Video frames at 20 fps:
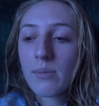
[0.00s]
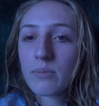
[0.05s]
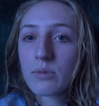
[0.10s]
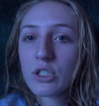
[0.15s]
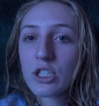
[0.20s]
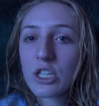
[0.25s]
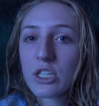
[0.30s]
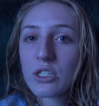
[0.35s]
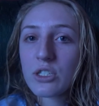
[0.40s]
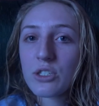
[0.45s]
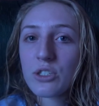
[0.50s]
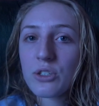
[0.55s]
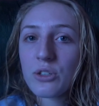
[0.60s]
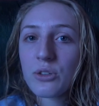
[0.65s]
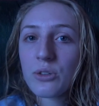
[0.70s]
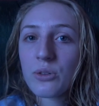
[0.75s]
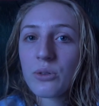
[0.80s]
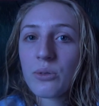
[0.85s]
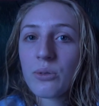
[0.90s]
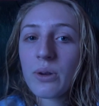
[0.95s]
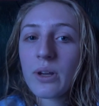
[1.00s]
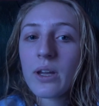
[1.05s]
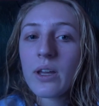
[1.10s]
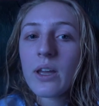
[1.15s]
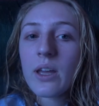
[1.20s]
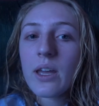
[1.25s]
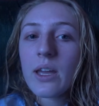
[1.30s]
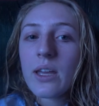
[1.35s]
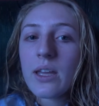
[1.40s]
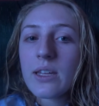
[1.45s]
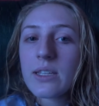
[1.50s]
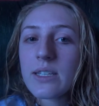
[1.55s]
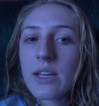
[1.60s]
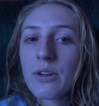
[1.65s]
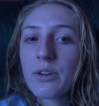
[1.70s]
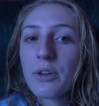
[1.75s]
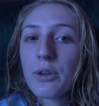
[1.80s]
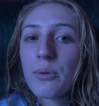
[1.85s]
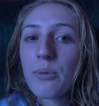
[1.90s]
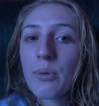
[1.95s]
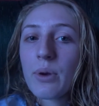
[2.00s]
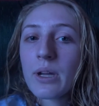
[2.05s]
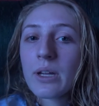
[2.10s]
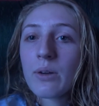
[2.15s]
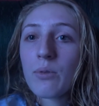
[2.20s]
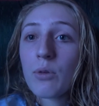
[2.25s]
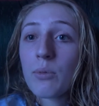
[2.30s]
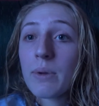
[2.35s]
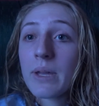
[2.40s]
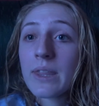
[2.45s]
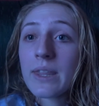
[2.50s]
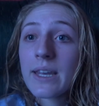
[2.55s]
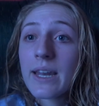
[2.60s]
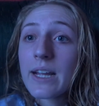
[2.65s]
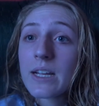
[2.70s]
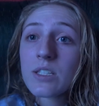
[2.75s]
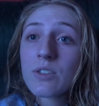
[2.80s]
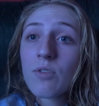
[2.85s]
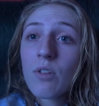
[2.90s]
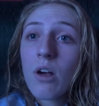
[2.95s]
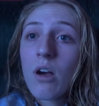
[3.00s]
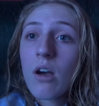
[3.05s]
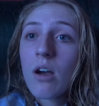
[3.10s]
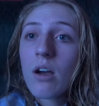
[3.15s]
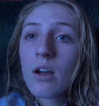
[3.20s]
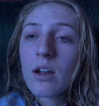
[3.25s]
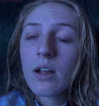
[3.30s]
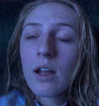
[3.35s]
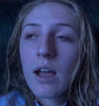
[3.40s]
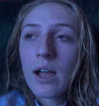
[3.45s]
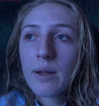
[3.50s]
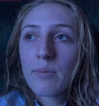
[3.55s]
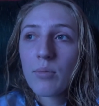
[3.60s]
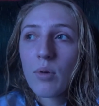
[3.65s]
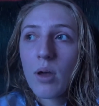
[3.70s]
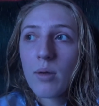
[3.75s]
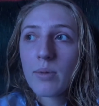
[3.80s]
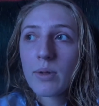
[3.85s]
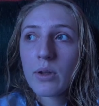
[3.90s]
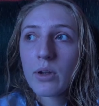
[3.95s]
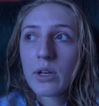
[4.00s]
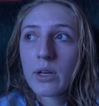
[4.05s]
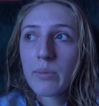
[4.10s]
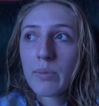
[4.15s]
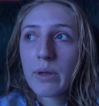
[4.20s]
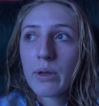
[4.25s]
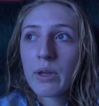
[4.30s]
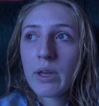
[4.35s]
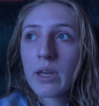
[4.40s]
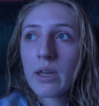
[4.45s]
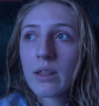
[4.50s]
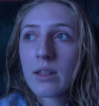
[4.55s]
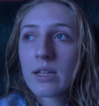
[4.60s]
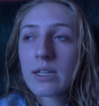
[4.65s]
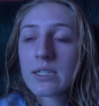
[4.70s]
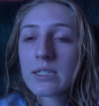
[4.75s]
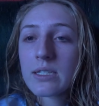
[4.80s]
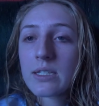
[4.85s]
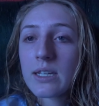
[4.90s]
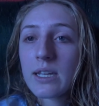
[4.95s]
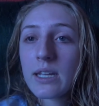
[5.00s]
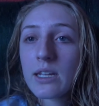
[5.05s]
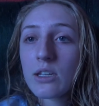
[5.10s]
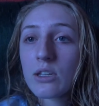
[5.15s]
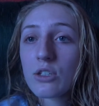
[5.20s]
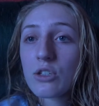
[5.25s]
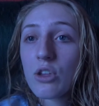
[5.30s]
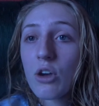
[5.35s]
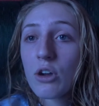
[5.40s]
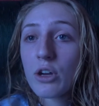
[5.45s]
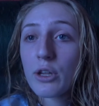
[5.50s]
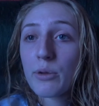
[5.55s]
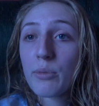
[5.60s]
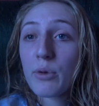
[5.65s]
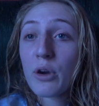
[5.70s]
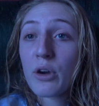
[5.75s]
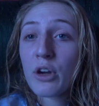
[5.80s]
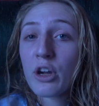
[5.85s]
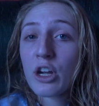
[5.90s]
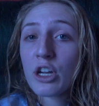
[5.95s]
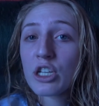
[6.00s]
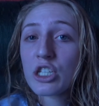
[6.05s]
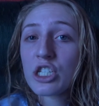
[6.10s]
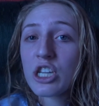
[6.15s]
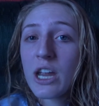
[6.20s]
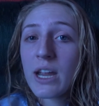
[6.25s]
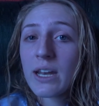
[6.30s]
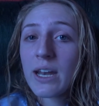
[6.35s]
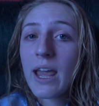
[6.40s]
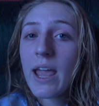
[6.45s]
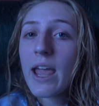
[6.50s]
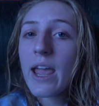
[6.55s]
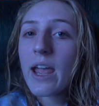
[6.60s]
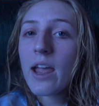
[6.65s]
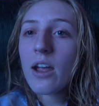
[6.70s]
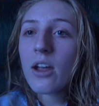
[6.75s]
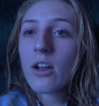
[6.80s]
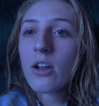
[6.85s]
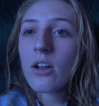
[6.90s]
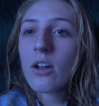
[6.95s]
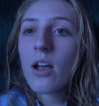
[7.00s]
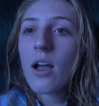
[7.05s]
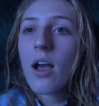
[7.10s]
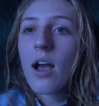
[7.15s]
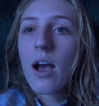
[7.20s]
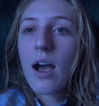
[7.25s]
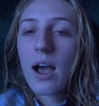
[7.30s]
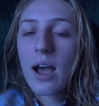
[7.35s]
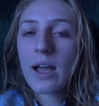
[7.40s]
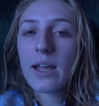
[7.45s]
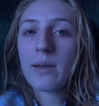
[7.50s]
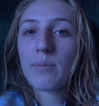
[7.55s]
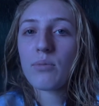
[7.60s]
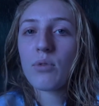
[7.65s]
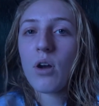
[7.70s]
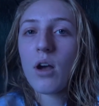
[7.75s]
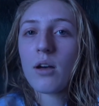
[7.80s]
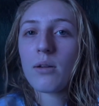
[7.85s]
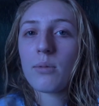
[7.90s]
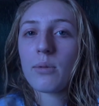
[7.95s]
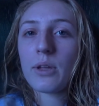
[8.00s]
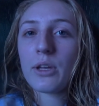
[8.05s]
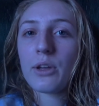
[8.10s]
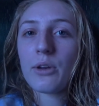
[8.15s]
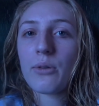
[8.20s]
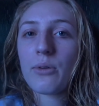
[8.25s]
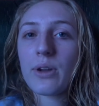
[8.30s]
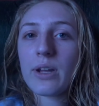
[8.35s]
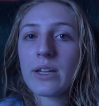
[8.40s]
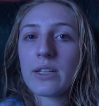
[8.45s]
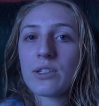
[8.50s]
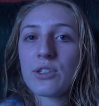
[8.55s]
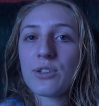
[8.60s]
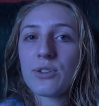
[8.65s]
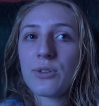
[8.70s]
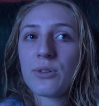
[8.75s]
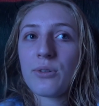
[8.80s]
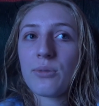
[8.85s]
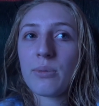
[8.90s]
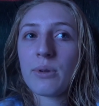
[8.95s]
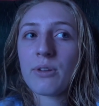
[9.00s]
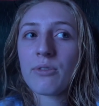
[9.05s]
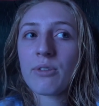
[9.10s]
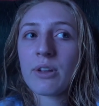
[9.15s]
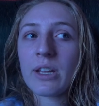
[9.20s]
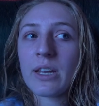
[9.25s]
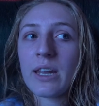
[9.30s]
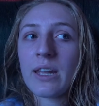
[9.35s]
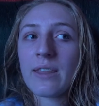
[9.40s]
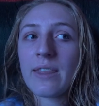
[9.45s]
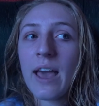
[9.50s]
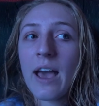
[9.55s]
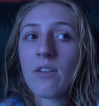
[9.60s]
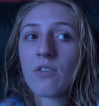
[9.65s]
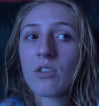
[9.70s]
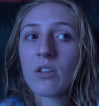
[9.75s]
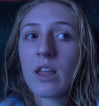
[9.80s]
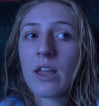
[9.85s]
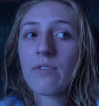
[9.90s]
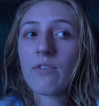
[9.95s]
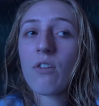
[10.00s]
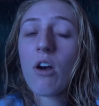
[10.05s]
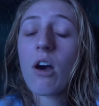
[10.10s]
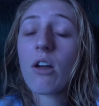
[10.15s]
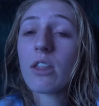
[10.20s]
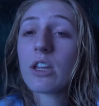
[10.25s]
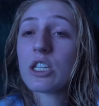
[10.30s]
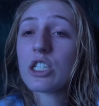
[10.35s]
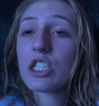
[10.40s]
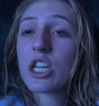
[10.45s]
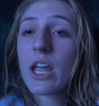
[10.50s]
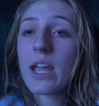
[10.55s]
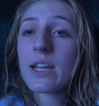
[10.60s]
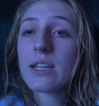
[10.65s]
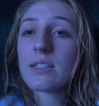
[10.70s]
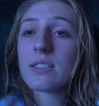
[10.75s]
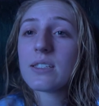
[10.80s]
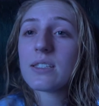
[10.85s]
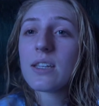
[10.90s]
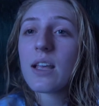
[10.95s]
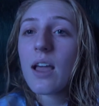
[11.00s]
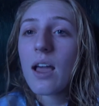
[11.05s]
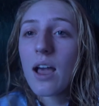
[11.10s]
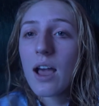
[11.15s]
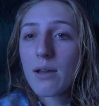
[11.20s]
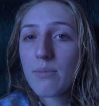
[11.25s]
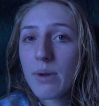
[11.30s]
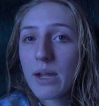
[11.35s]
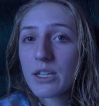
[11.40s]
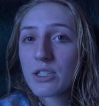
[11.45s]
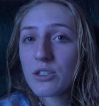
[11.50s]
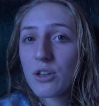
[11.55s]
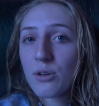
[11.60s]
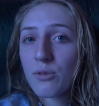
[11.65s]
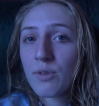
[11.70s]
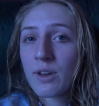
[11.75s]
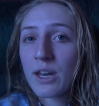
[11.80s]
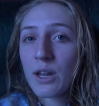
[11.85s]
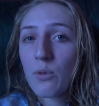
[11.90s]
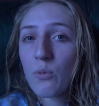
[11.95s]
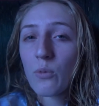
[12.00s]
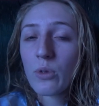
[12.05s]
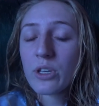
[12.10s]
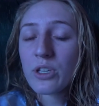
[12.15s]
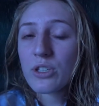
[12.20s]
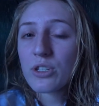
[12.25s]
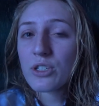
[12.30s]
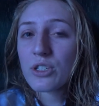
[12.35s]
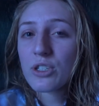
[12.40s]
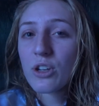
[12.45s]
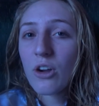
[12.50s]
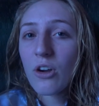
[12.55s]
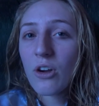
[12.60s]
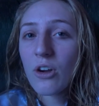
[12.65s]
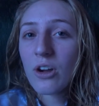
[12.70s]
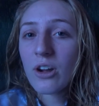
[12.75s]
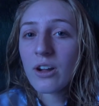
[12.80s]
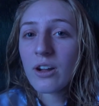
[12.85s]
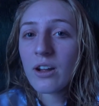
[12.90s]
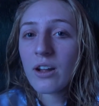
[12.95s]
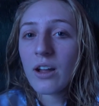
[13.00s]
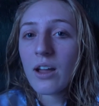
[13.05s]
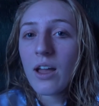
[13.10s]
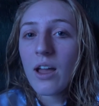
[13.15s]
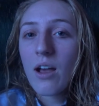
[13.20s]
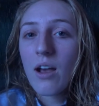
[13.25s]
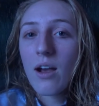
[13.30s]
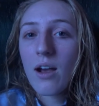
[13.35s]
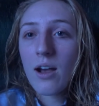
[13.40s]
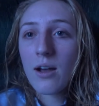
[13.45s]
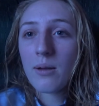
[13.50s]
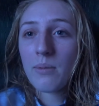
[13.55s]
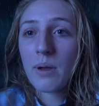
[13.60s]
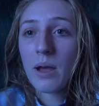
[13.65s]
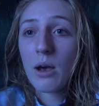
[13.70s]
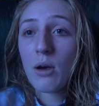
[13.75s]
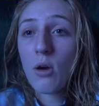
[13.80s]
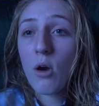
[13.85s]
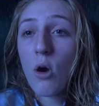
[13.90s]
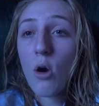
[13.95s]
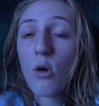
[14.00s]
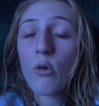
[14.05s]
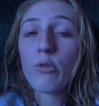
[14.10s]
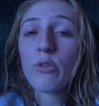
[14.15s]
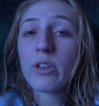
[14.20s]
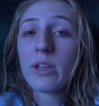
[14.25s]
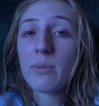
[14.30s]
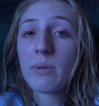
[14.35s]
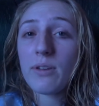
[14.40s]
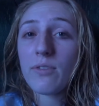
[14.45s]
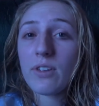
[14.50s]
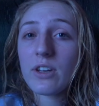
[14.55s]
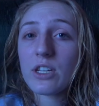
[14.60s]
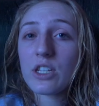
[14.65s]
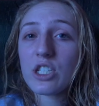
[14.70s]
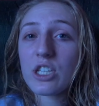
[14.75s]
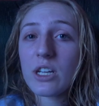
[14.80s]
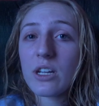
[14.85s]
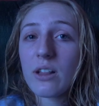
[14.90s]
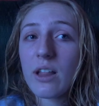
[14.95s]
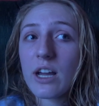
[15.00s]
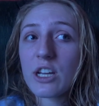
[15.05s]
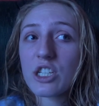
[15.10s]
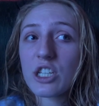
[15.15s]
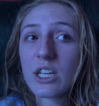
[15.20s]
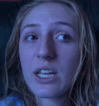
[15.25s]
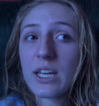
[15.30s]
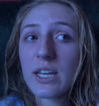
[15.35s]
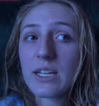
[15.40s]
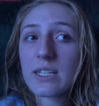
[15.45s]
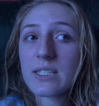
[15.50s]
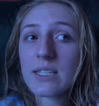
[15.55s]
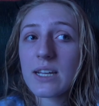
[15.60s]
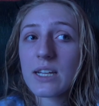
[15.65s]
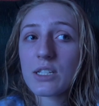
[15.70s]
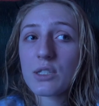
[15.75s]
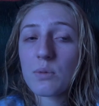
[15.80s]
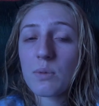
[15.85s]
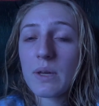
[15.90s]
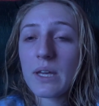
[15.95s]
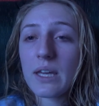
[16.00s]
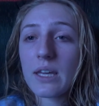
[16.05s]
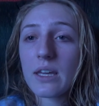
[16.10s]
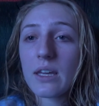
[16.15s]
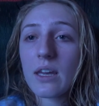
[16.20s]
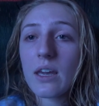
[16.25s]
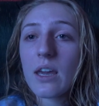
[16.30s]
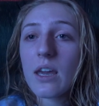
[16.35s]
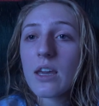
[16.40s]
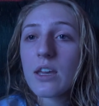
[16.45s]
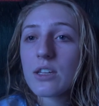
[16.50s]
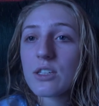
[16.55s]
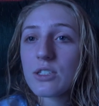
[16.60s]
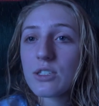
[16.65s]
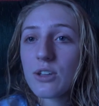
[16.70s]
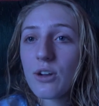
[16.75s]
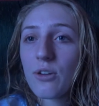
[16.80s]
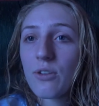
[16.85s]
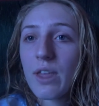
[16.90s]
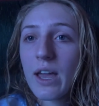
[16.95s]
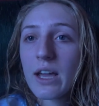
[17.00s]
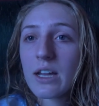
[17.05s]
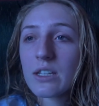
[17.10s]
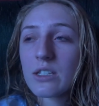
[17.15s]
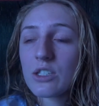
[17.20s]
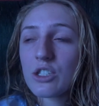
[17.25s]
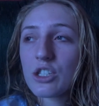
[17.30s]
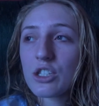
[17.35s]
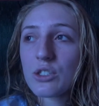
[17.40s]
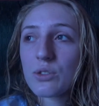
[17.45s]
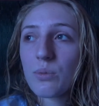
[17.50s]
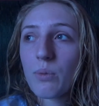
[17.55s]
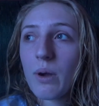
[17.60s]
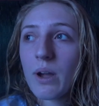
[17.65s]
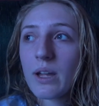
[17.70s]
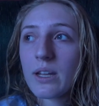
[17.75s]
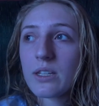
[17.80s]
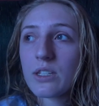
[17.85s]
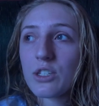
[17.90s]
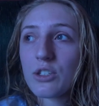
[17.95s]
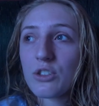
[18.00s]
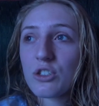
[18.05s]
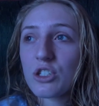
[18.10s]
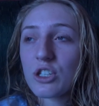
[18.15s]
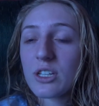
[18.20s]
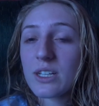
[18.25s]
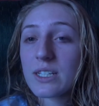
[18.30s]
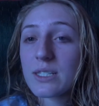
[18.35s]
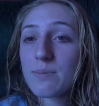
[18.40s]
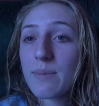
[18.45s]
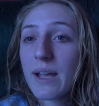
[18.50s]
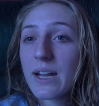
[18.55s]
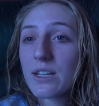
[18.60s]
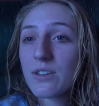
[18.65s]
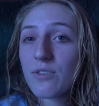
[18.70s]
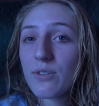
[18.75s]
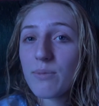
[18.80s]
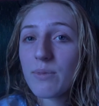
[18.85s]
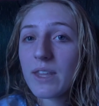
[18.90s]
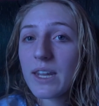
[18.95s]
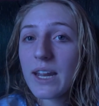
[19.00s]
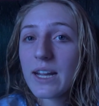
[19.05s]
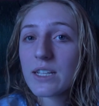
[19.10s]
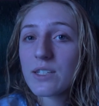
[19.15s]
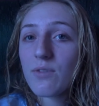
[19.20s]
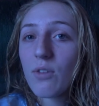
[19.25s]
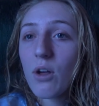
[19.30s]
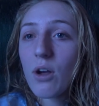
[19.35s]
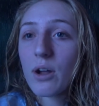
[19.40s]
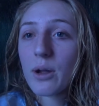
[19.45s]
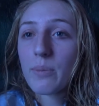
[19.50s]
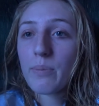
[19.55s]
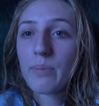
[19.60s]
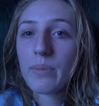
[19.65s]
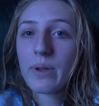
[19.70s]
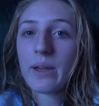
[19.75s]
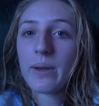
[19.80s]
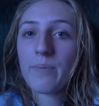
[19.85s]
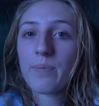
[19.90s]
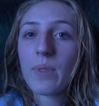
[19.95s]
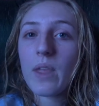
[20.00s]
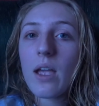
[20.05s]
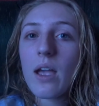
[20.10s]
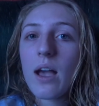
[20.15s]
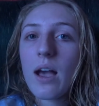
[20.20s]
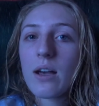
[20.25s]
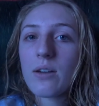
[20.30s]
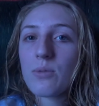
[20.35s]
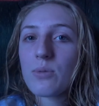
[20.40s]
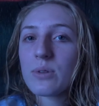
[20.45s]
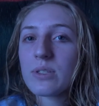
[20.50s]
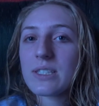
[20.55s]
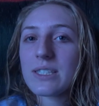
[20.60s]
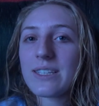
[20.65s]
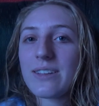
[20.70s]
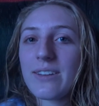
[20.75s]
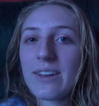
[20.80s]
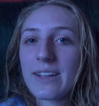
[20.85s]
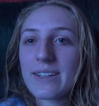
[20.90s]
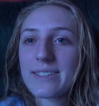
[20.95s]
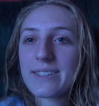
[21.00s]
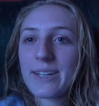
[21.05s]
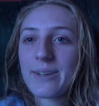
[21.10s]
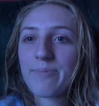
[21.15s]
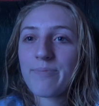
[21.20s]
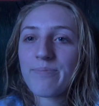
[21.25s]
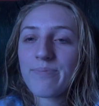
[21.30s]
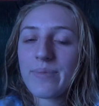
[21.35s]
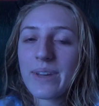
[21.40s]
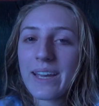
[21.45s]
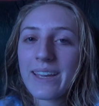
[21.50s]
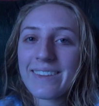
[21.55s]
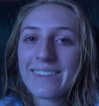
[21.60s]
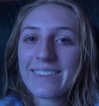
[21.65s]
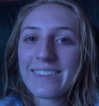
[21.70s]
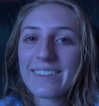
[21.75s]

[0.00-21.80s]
Just to tell you what will be in the next vlog, I'm probably going to be listening to the audiobook Jane Eyre. I am probably going to be reading The Afterlife of Holly Chase. I might start reading Winter Song. I'll hopefully be finishing Clash of Kings next week. So that is just what you should expect from the next vlog. But I will see you next time. Bye.